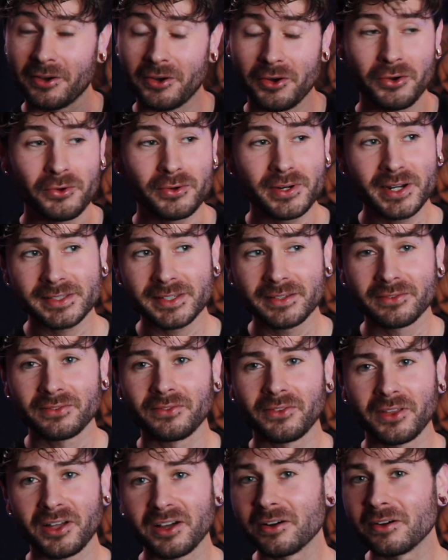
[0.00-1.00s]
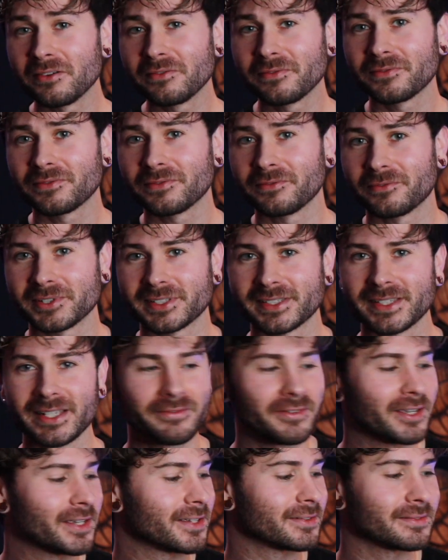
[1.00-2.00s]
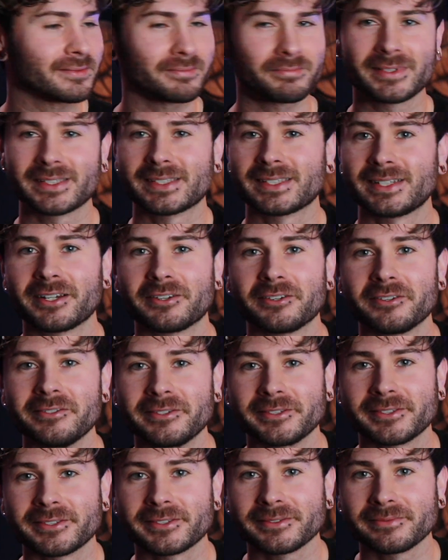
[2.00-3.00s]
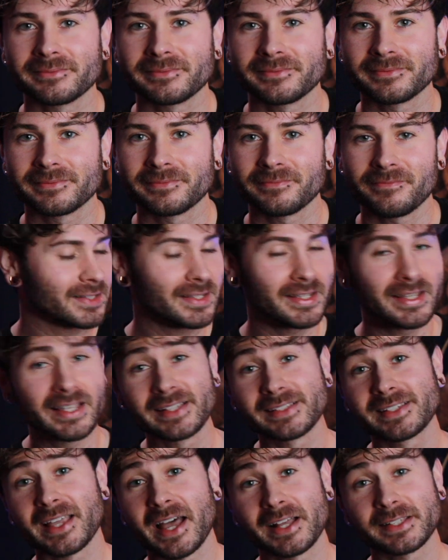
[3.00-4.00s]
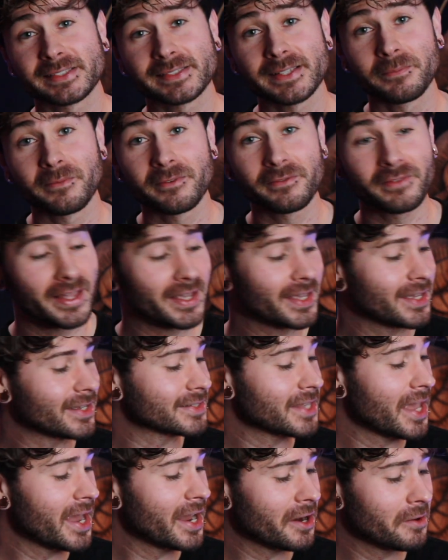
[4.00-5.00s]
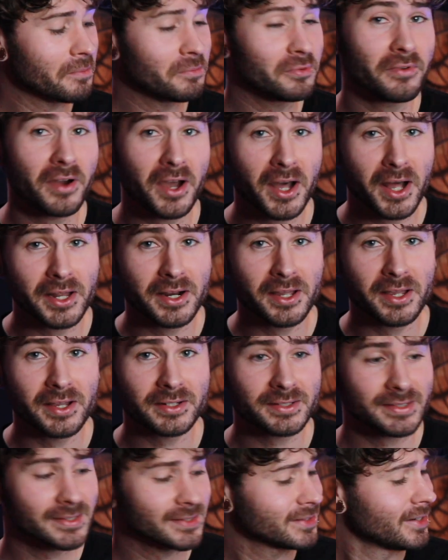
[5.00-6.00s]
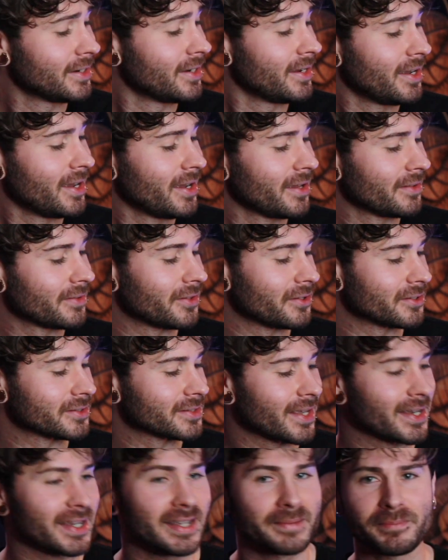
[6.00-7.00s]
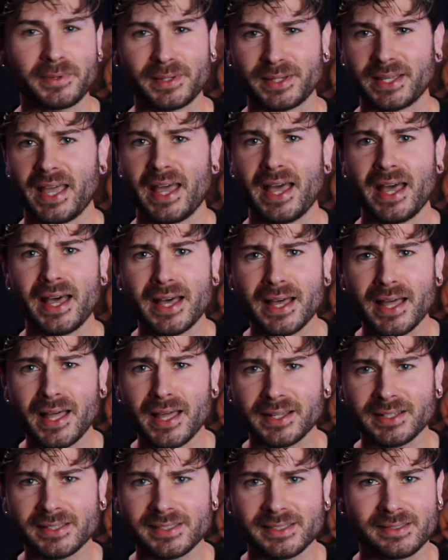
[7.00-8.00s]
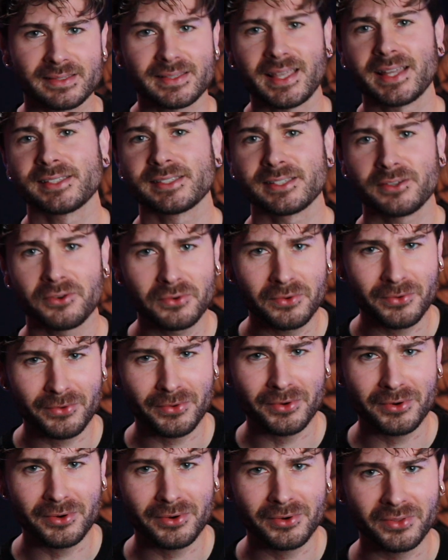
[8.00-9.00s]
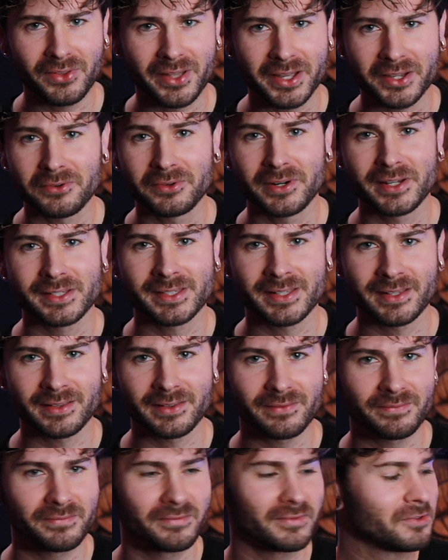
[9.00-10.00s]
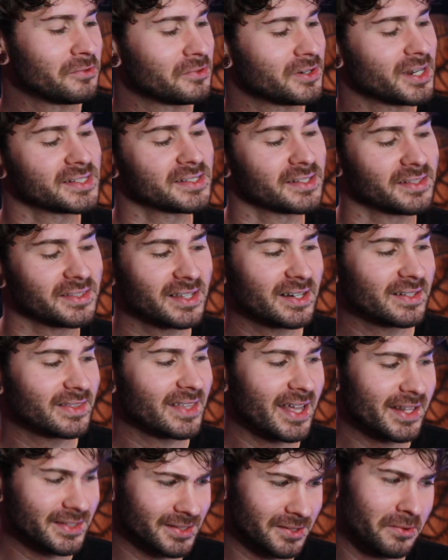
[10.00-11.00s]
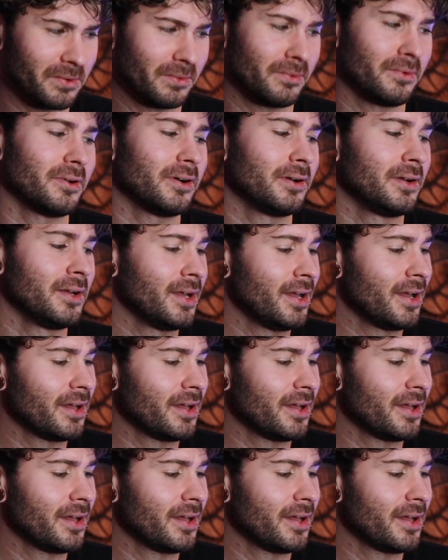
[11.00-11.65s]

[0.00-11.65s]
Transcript: Who doesn't love receiving stickers? He's got some of like his hair products. There's like a big X. That's cool. Like who doesn't think that's cool?